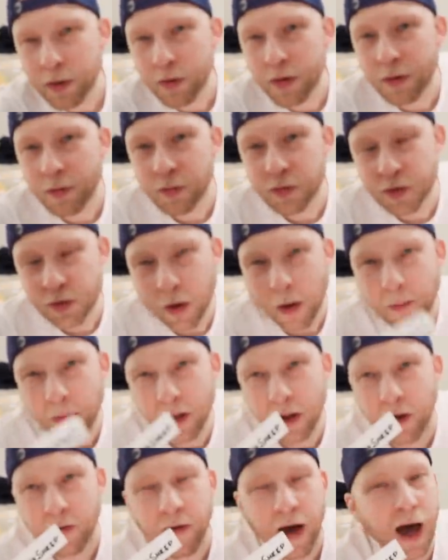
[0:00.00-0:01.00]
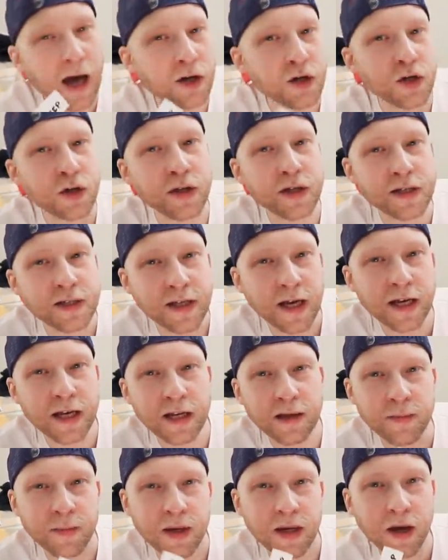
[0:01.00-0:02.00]
through the trouble of actually
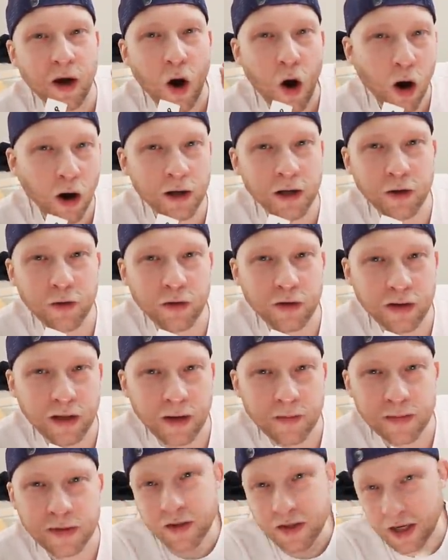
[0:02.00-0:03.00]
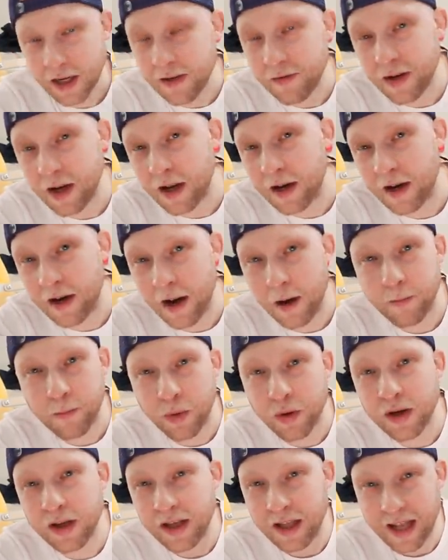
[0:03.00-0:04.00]
sending me audio clips, which I even ended up
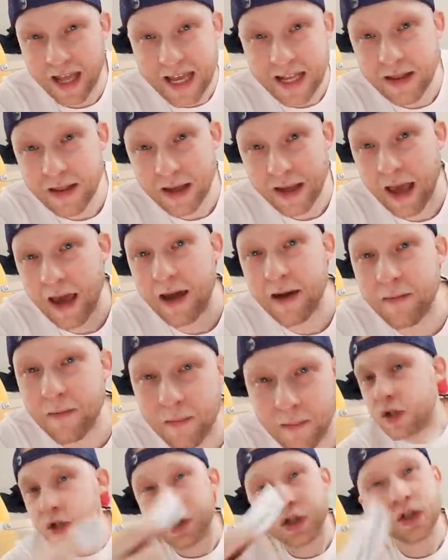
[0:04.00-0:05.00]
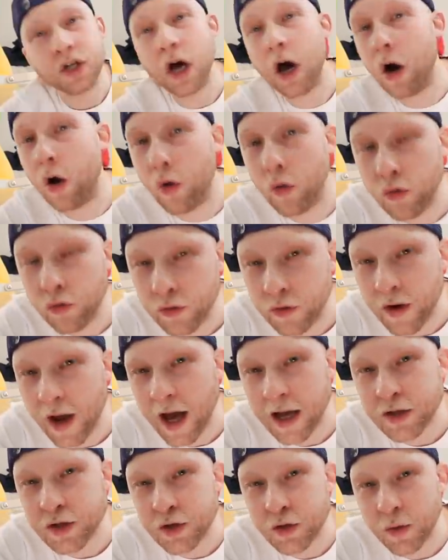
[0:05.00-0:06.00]
putting in the game. So,
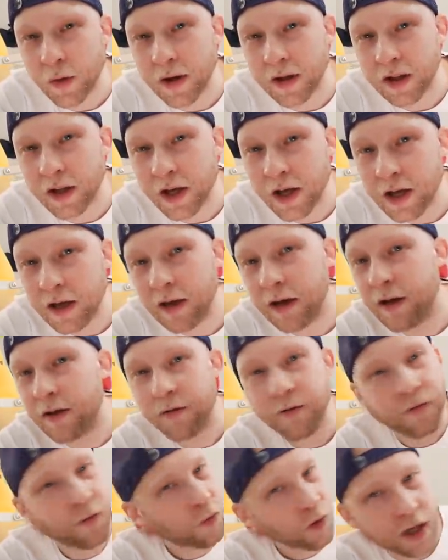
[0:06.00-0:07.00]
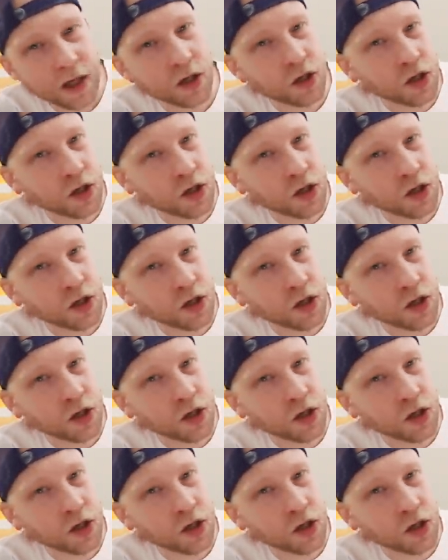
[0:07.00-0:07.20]
naturally, Freak